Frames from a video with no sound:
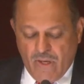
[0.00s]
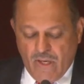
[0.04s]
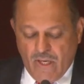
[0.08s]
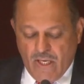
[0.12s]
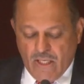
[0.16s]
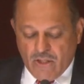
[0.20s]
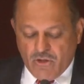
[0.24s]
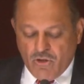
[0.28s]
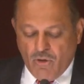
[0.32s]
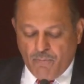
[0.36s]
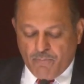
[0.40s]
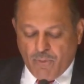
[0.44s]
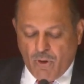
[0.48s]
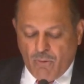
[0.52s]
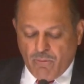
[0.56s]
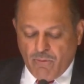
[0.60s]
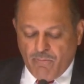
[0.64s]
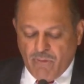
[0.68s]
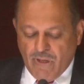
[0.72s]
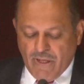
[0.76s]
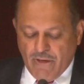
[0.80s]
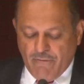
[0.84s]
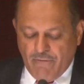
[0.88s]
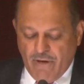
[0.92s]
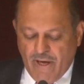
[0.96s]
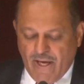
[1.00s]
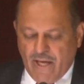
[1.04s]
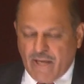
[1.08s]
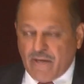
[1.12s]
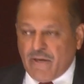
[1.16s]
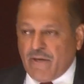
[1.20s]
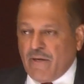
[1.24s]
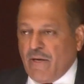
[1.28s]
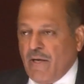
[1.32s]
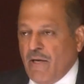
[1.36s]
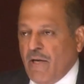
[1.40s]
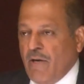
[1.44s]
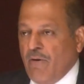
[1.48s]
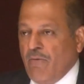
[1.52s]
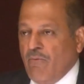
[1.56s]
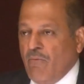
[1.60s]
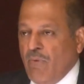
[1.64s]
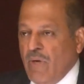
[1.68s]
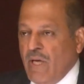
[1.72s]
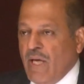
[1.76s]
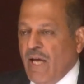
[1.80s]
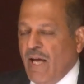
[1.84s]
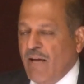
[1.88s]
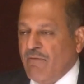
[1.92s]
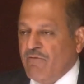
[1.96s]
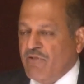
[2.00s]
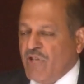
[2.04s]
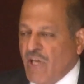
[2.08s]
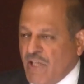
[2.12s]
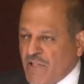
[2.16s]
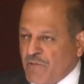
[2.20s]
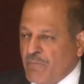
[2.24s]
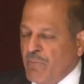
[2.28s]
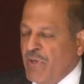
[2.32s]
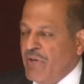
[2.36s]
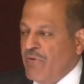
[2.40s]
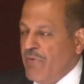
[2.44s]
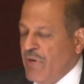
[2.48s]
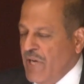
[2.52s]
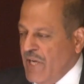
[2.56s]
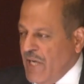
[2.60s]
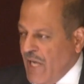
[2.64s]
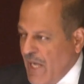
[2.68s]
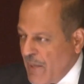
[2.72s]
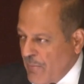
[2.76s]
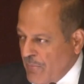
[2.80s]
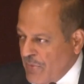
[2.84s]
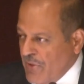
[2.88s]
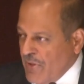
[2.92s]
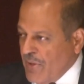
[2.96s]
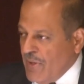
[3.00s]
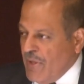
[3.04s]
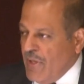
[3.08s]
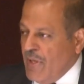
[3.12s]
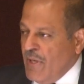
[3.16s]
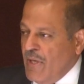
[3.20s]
As you're probably aware, we have just been renamed.